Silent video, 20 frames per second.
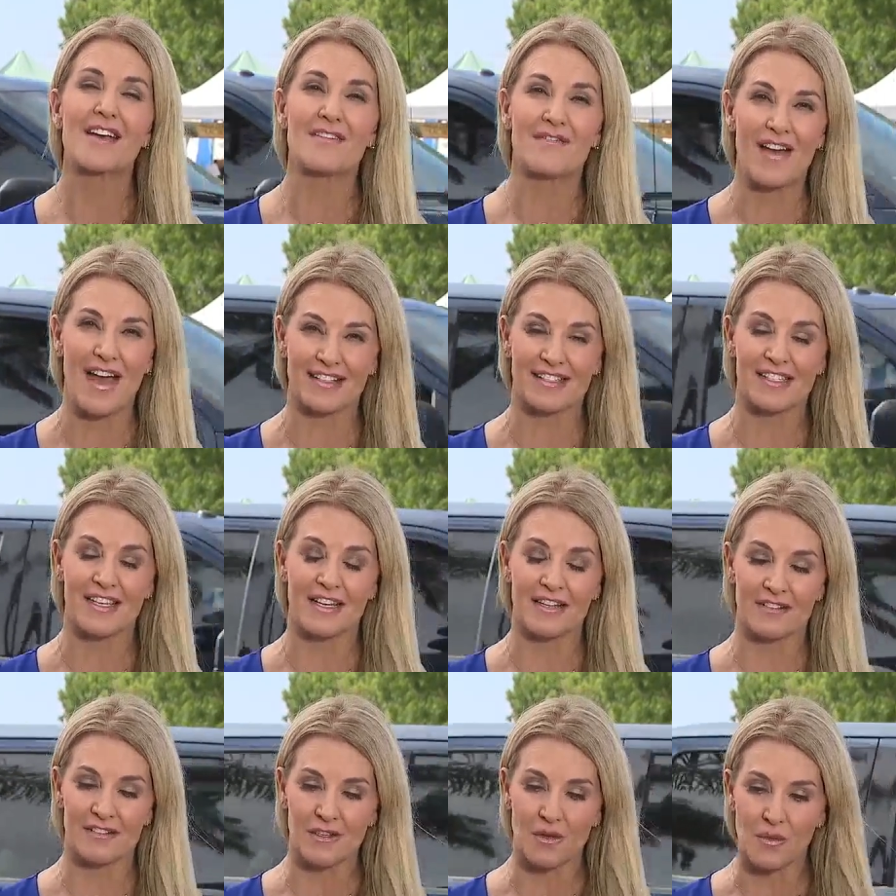
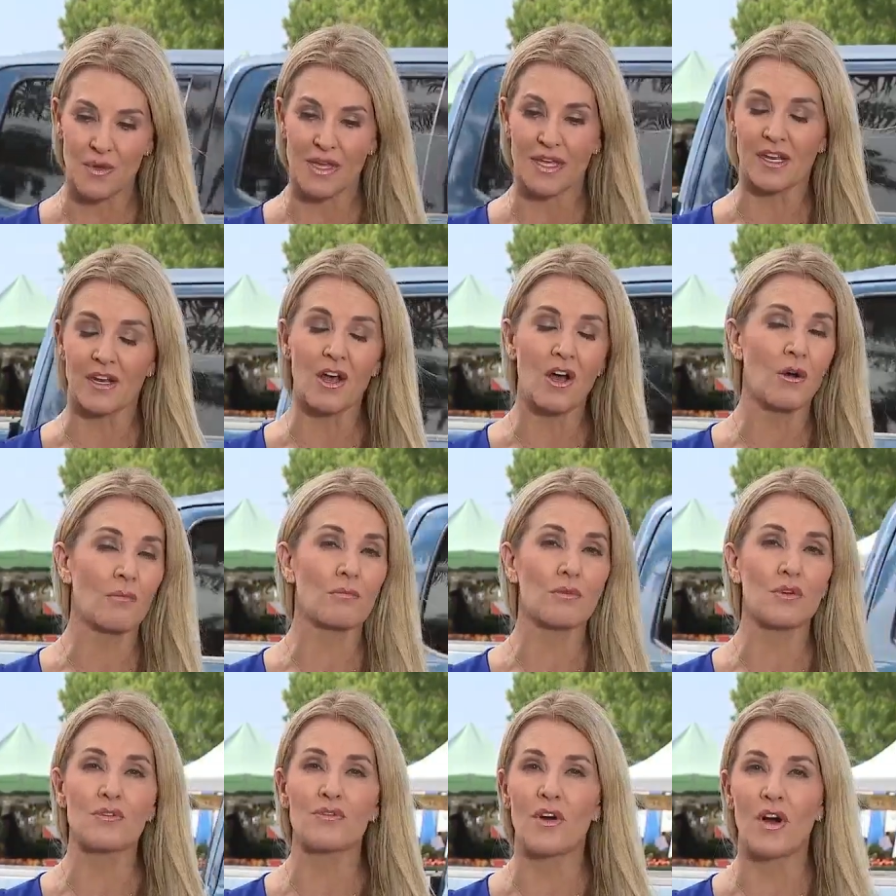vaccinated so we can all
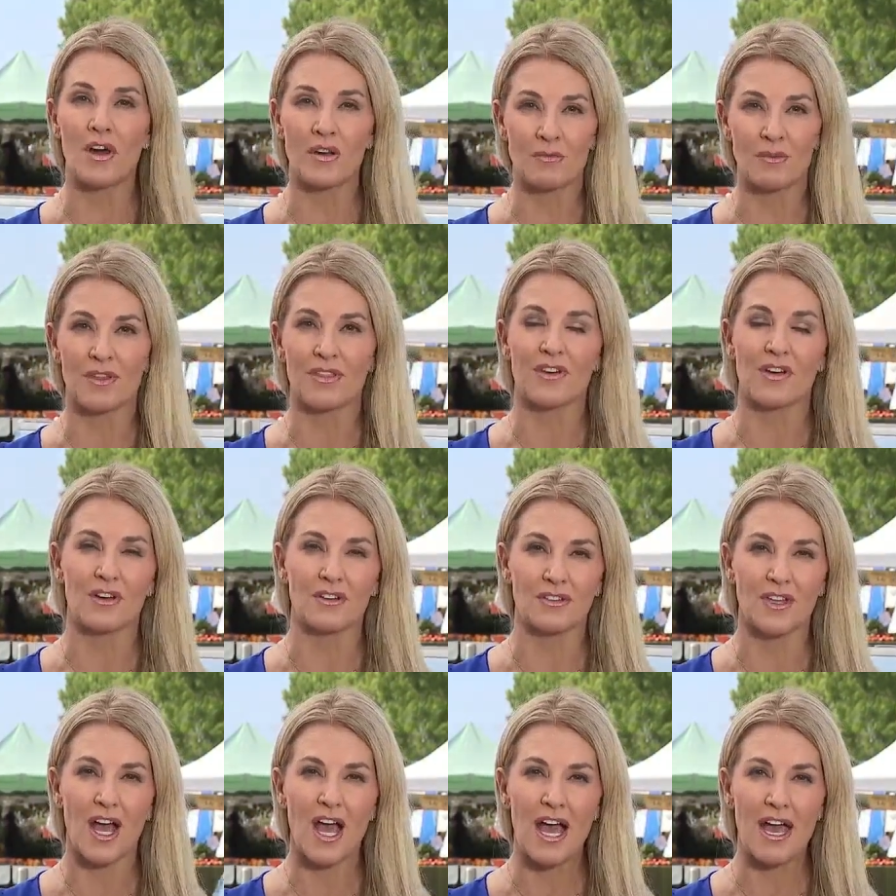move on with
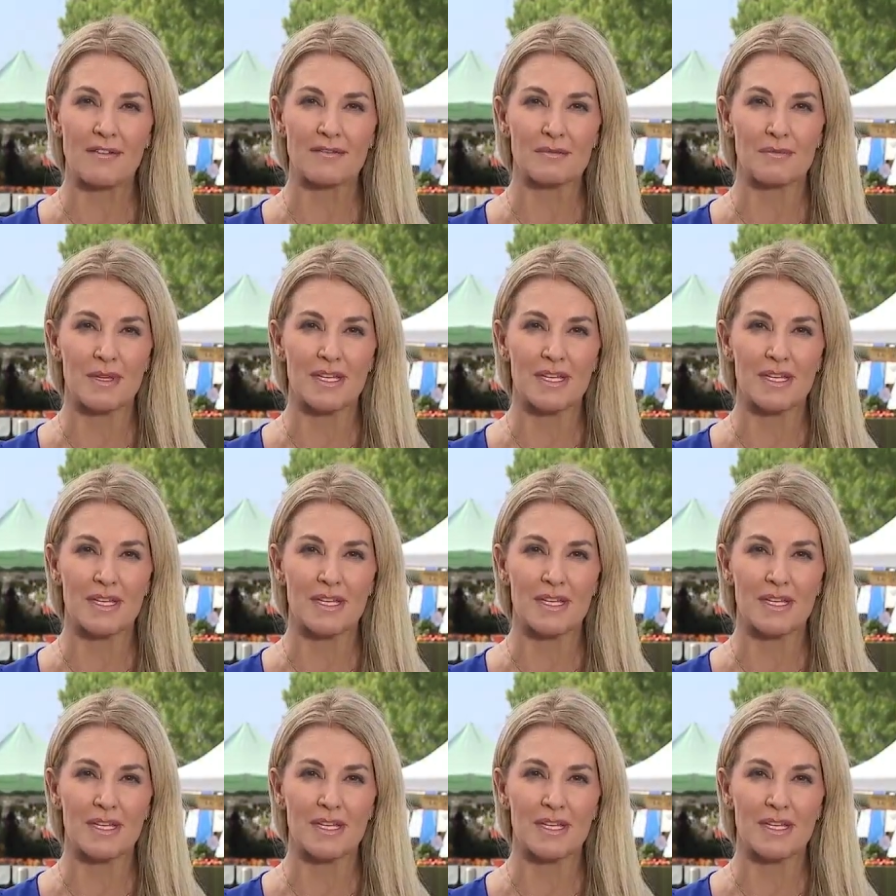our lives.